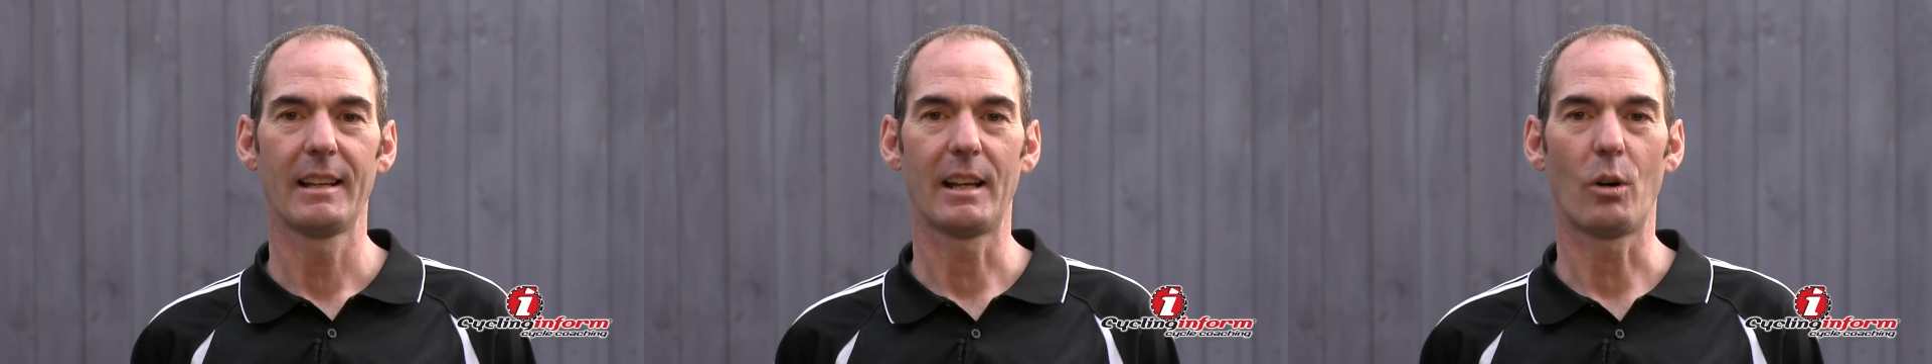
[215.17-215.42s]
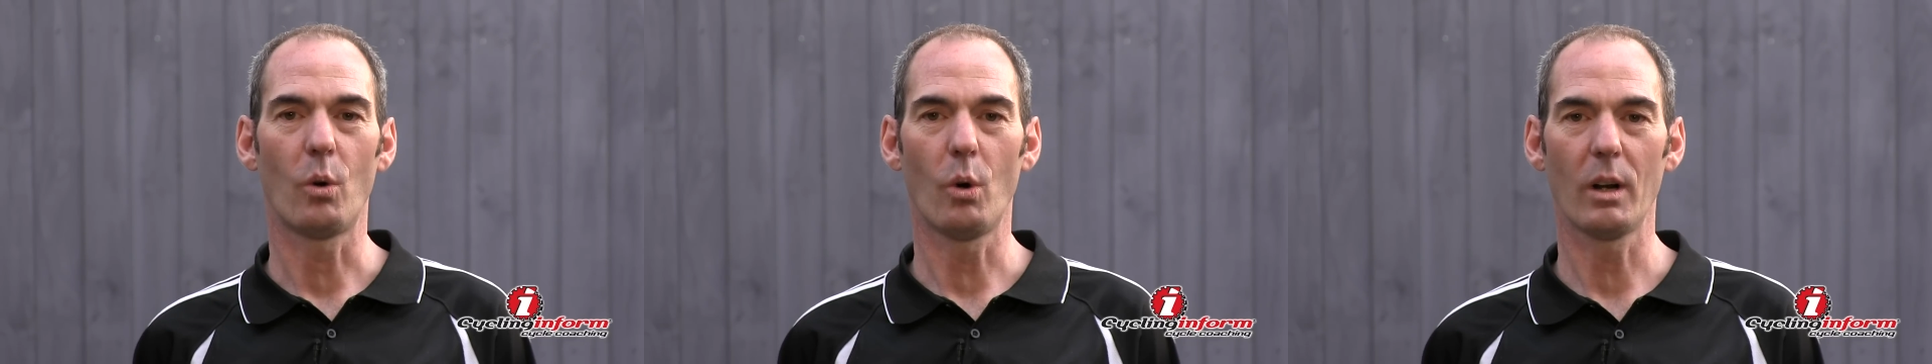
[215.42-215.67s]

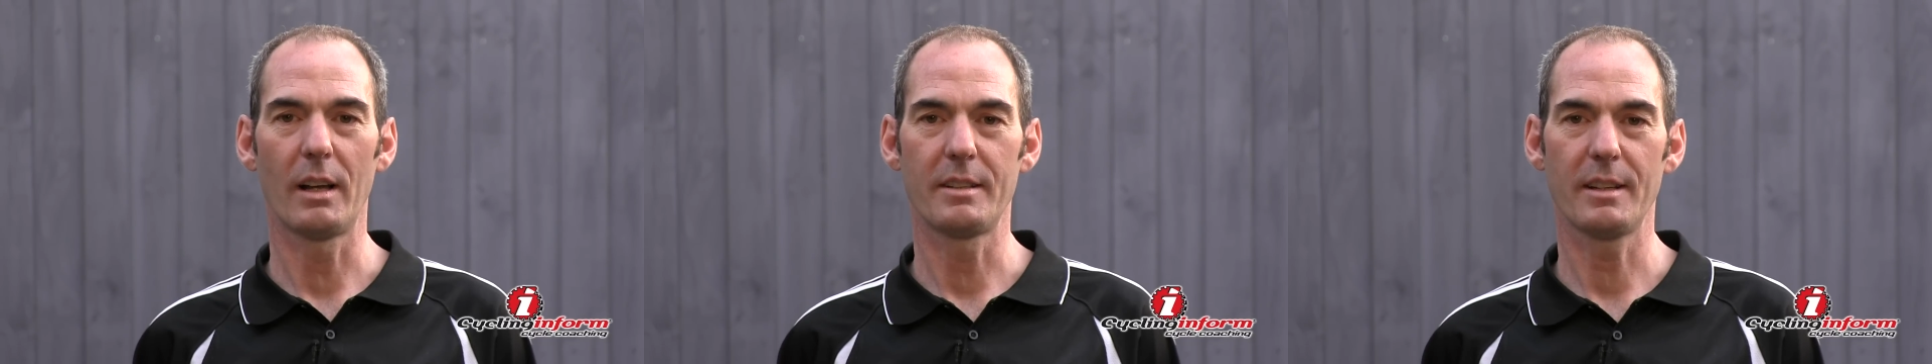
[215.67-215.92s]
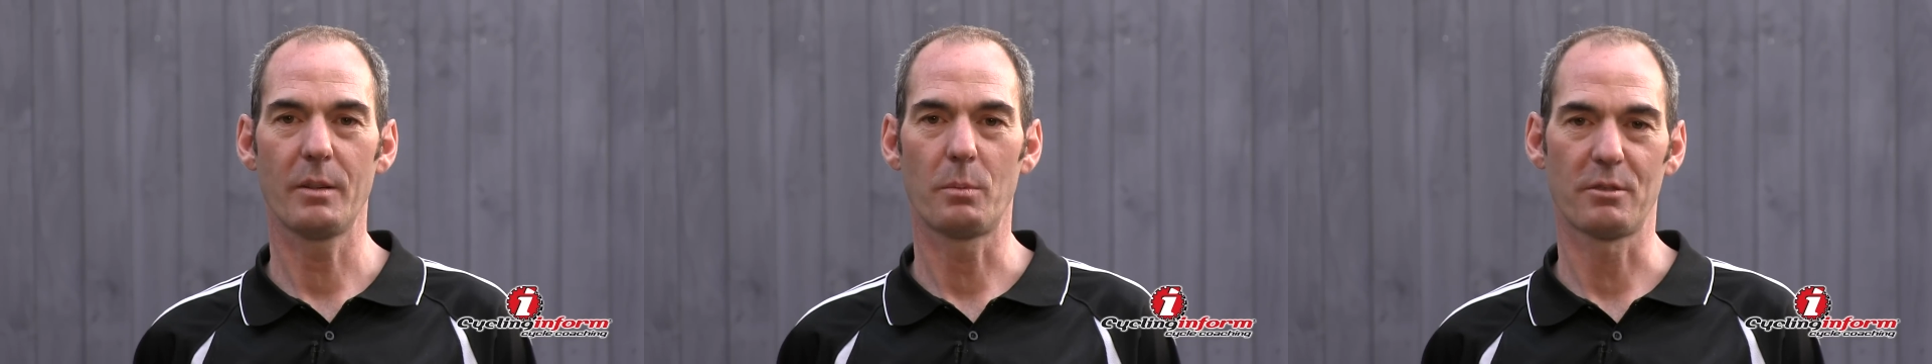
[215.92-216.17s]
Now all I
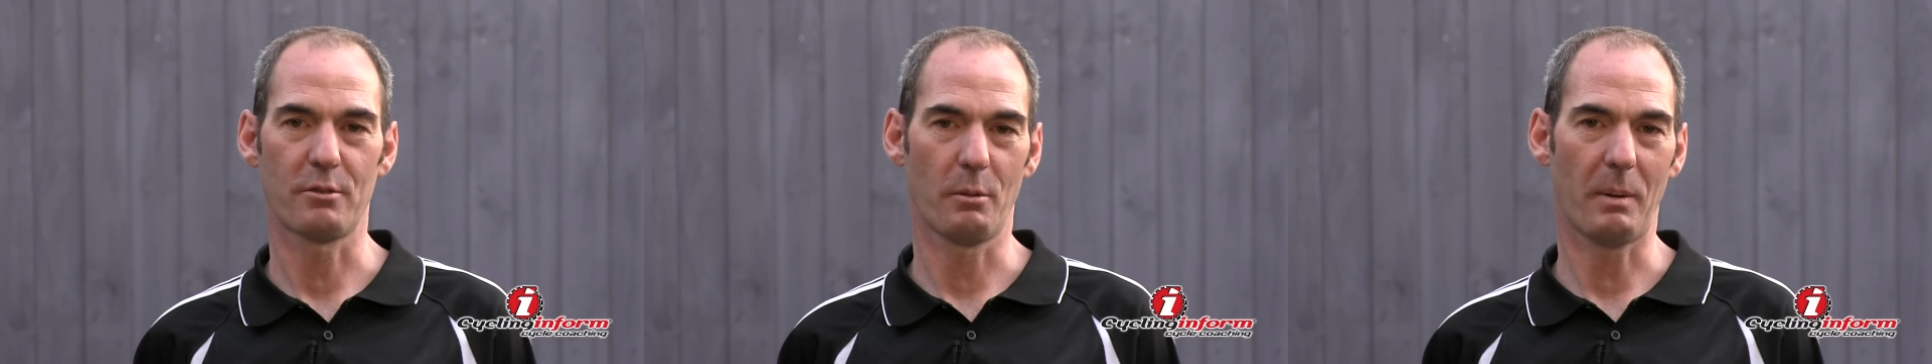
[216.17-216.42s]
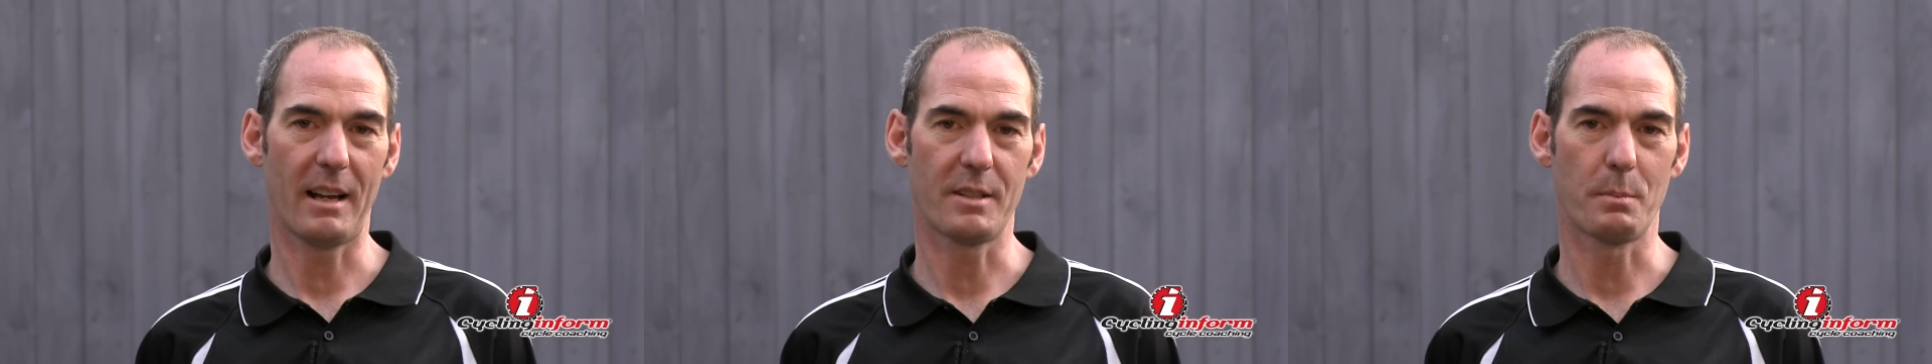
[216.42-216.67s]
did was
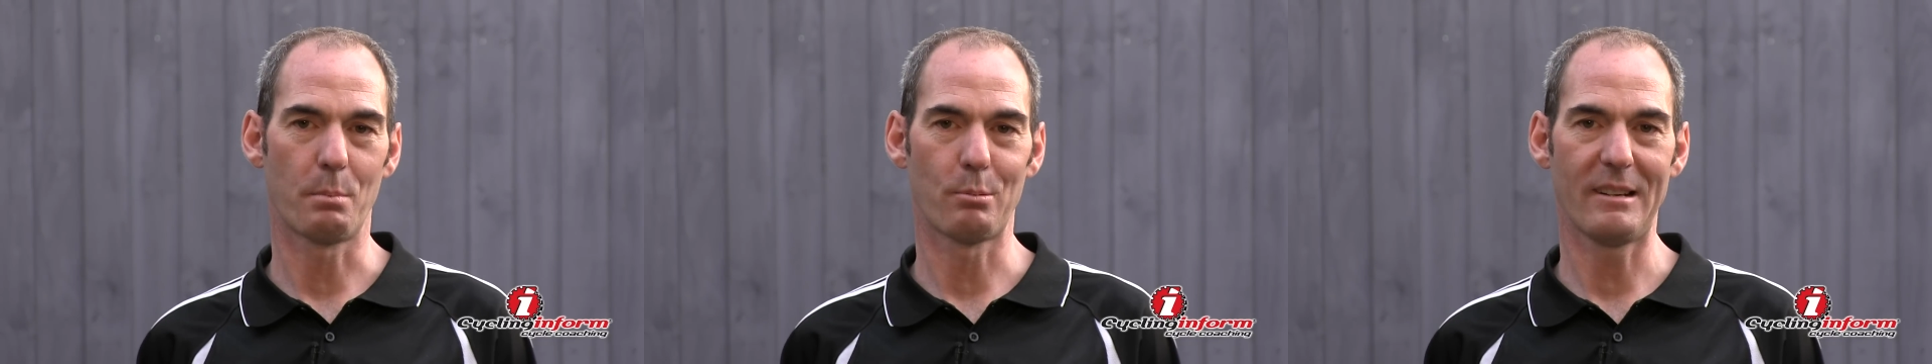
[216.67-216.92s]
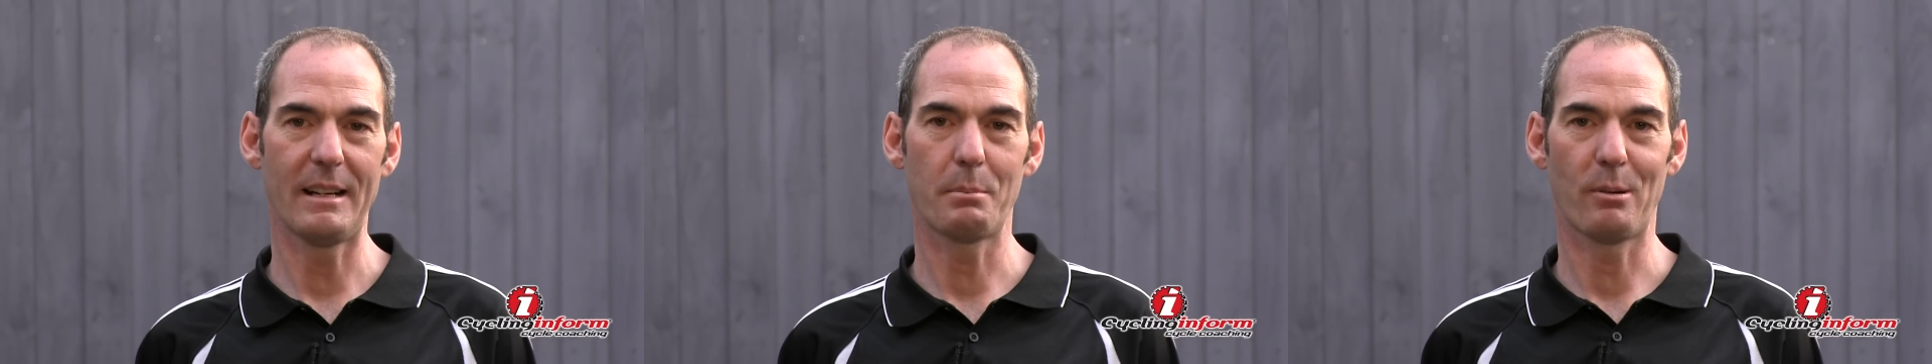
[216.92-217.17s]
replace
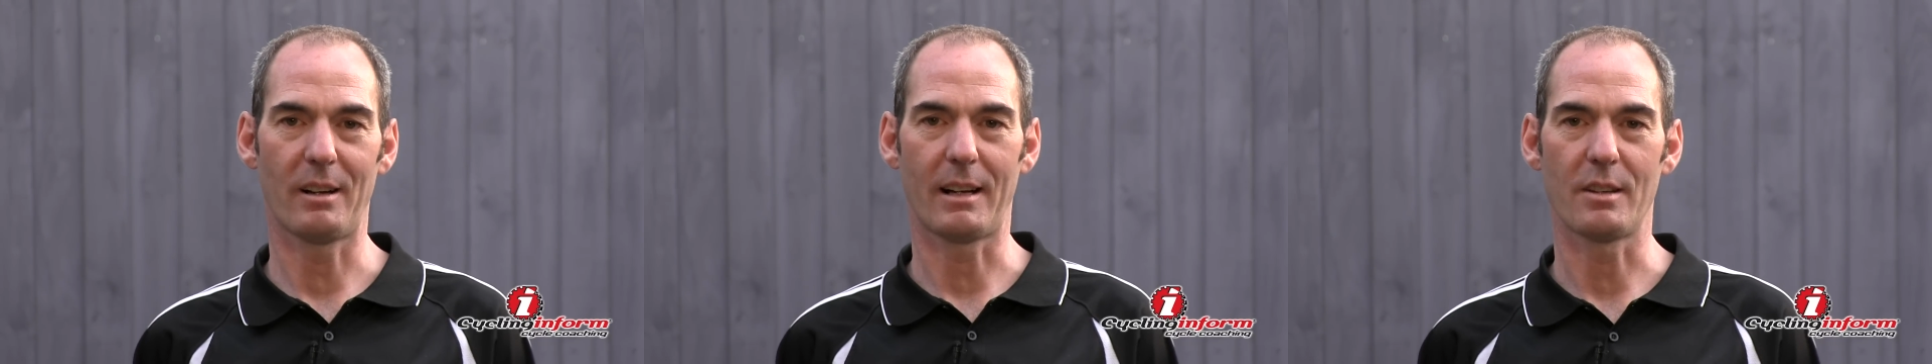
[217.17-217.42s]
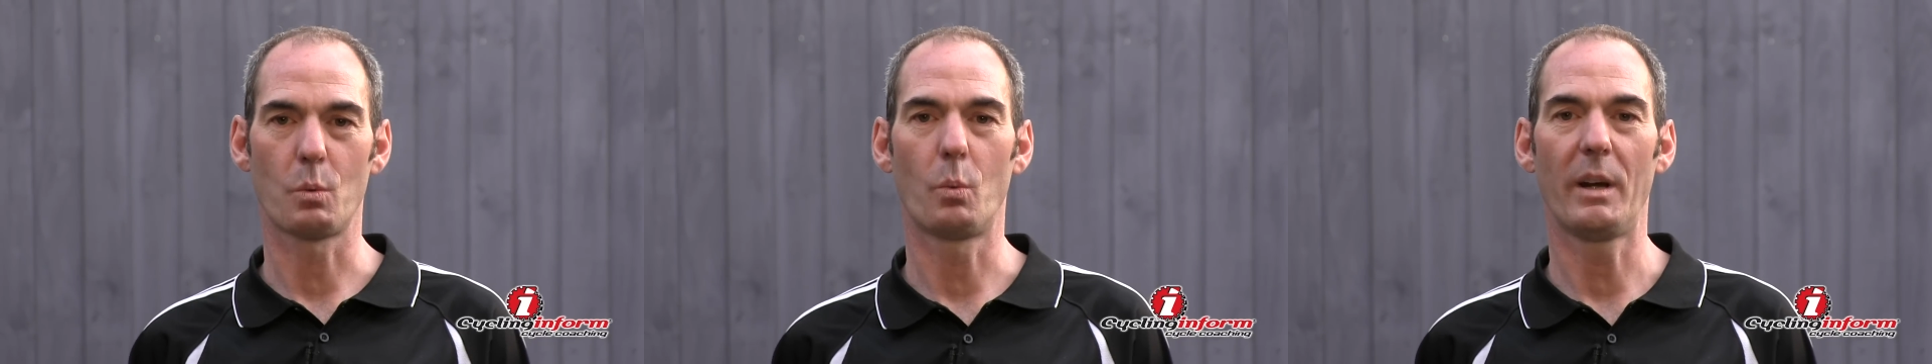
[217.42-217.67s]
bread
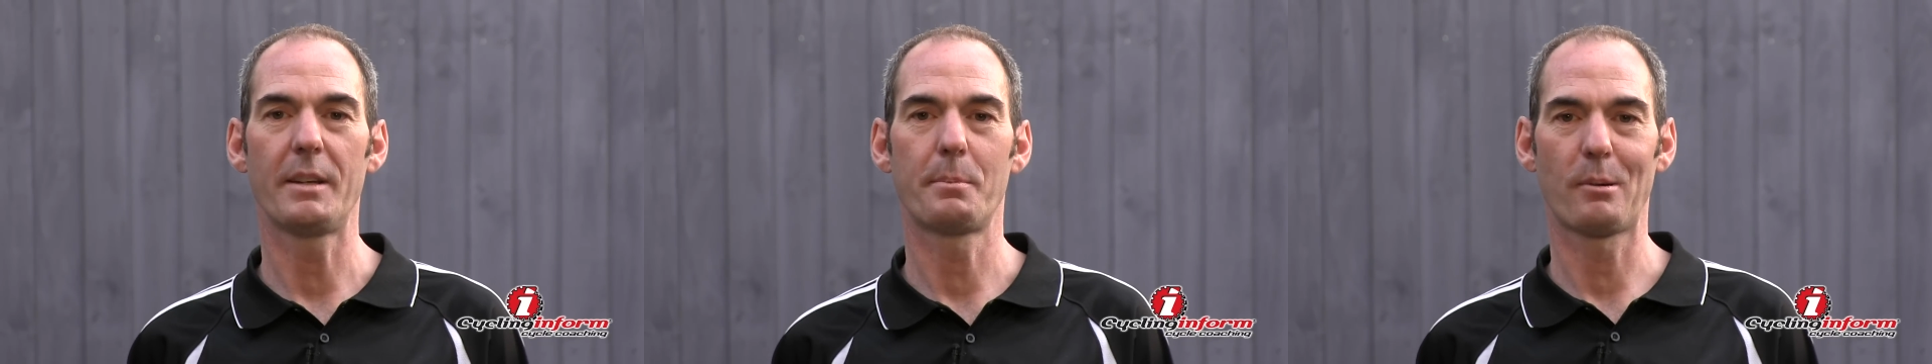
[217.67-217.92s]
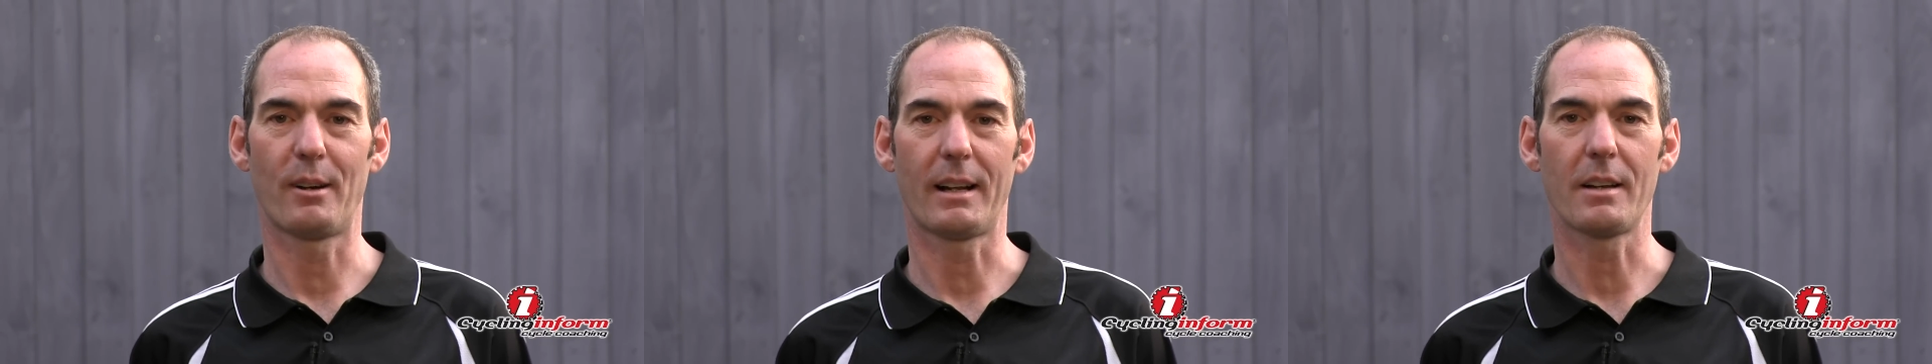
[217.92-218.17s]
products,
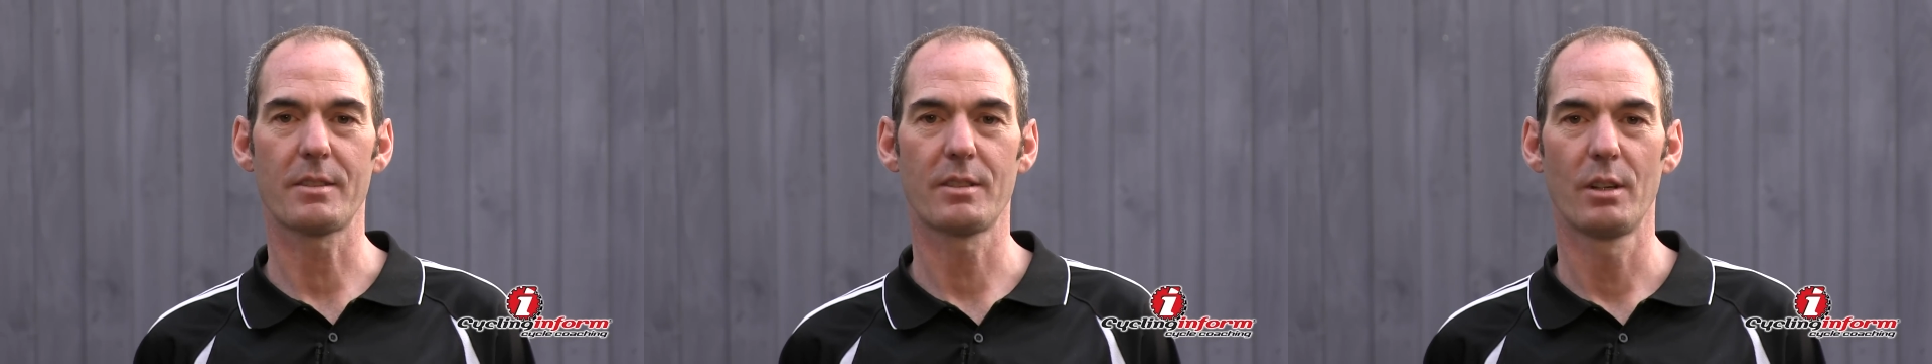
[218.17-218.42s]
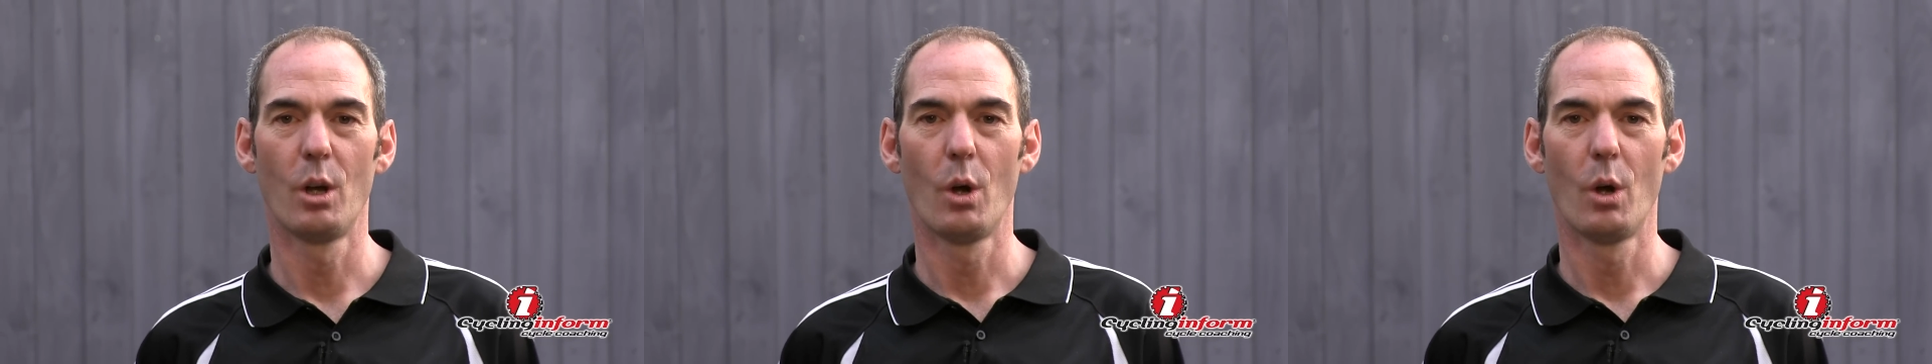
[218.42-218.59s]
wheat products,